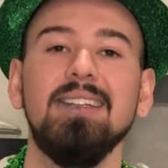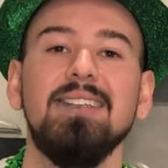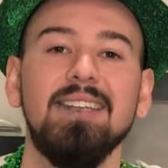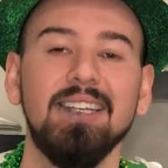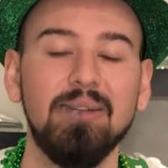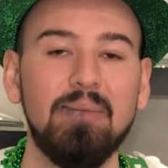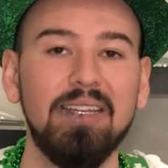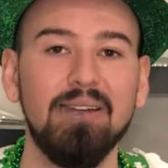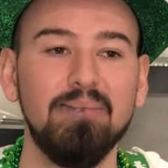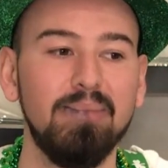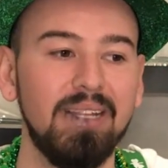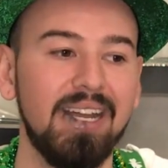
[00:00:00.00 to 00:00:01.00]
It's gonna be a
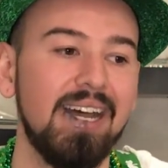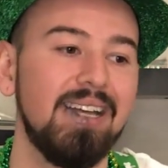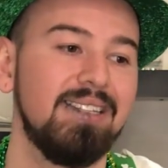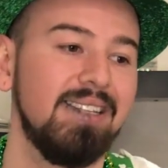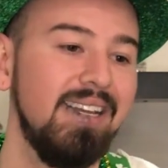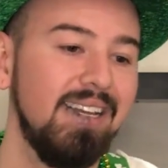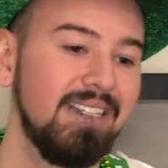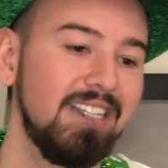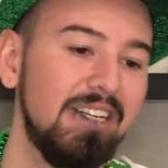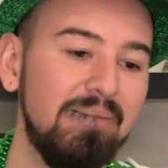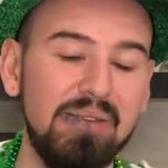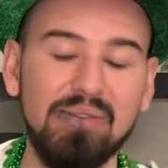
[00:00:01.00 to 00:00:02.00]
blast. It's
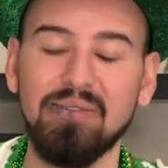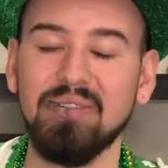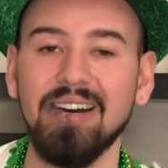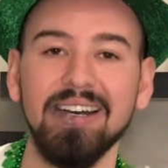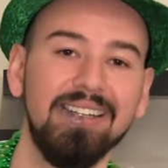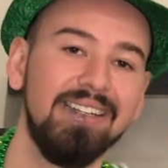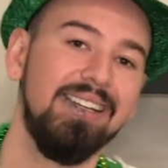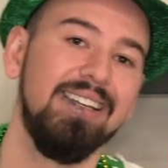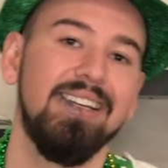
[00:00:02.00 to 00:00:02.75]
gonna be fun.